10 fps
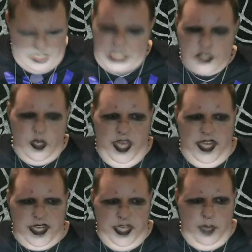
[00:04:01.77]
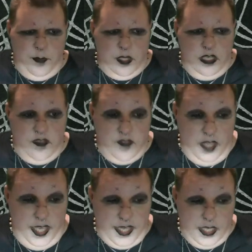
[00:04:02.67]
I had a couple of like
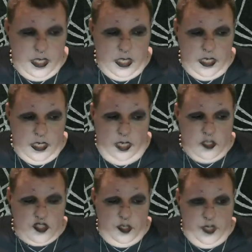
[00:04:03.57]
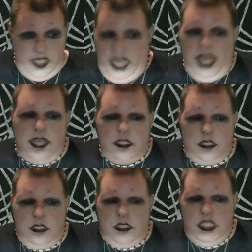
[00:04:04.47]
gallstone attacks, and
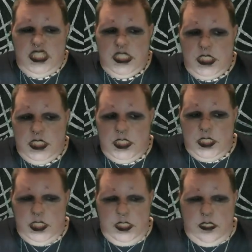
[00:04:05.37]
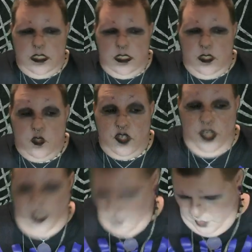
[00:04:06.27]
those are not
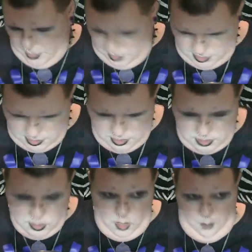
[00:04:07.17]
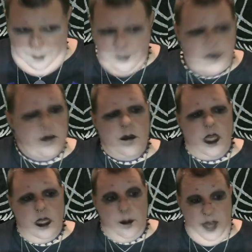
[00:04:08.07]
fun. So
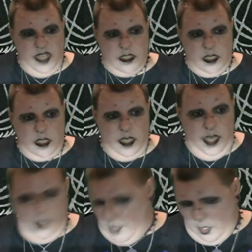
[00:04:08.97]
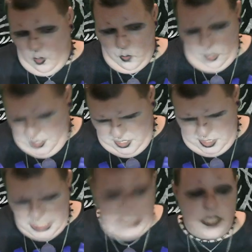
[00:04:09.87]
basically, how that all works
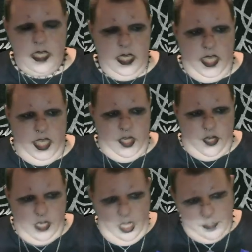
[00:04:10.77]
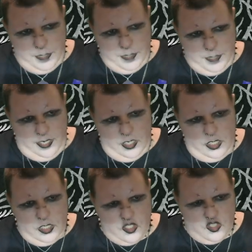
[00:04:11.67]
your gallbladder
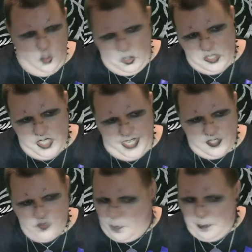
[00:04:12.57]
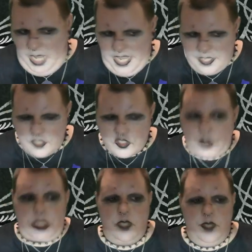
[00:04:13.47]
stores extra bile. So when you
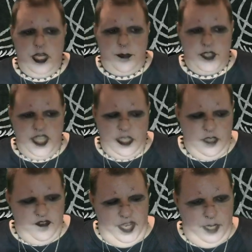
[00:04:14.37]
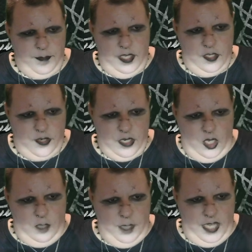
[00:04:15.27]
eat a particularly fatty meal, your
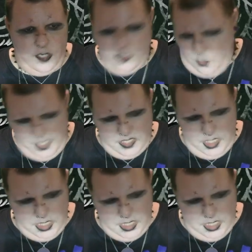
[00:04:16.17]
gallbladder squeezes,